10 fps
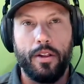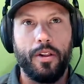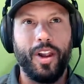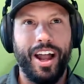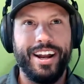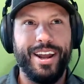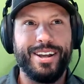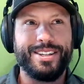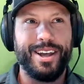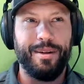
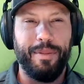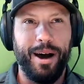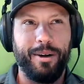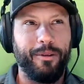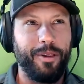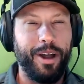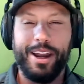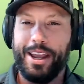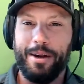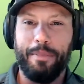lightnings in a bottle or
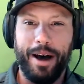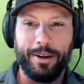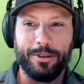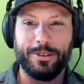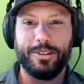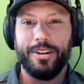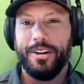lightning in a bottles.